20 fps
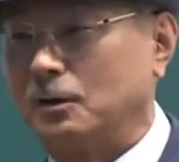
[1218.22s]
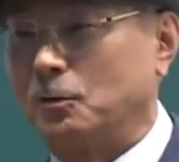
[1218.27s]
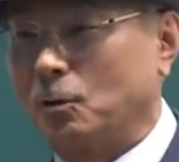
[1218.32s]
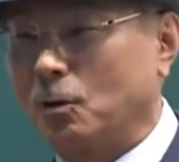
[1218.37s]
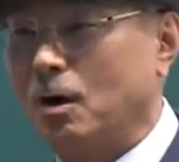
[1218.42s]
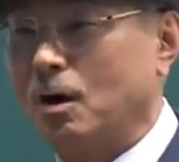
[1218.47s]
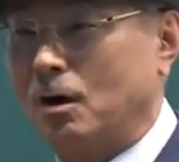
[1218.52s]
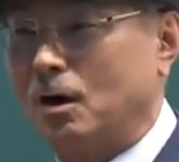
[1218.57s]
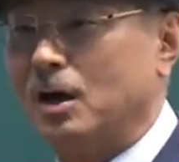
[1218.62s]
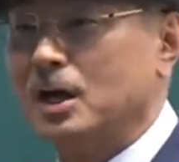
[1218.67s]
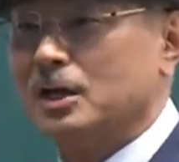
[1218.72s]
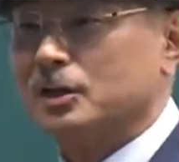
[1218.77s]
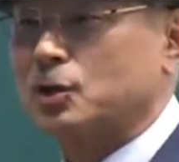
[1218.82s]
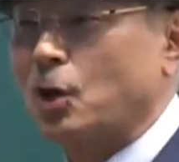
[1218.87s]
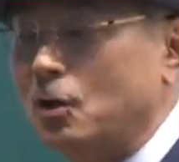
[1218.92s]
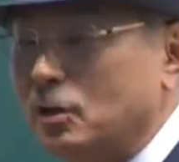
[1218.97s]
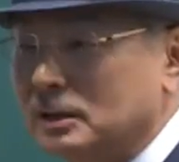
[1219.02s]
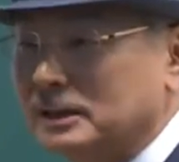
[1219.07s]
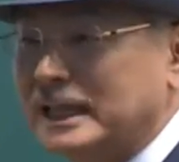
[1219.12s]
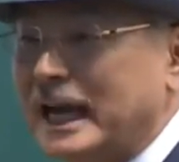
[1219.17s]
What would happen
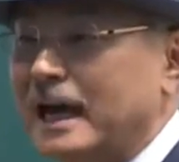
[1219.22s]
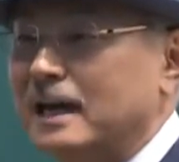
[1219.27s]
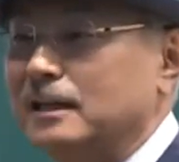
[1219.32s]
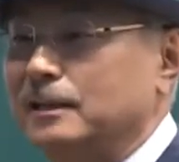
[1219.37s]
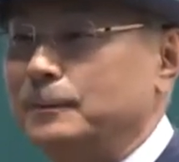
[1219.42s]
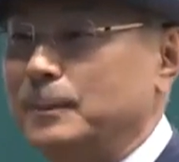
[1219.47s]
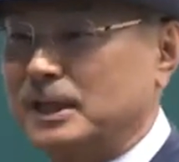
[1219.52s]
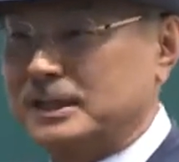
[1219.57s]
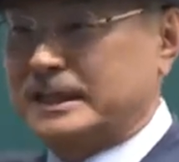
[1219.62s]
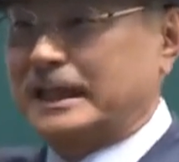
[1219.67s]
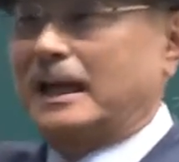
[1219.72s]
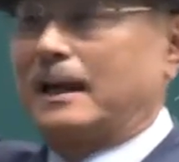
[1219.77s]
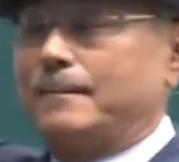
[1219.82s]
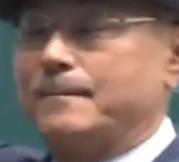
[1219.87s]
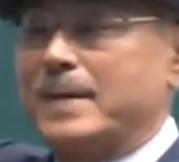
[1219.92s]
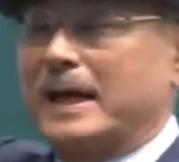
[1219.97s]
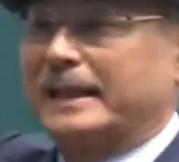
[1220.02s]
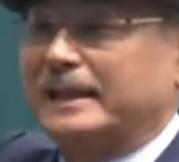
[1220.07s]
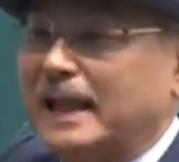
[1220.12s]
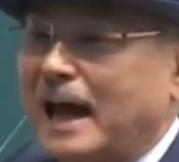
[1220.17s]
if only a few
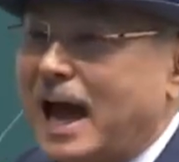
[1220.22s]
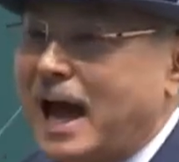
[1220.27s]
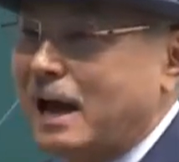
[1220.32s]
people could ever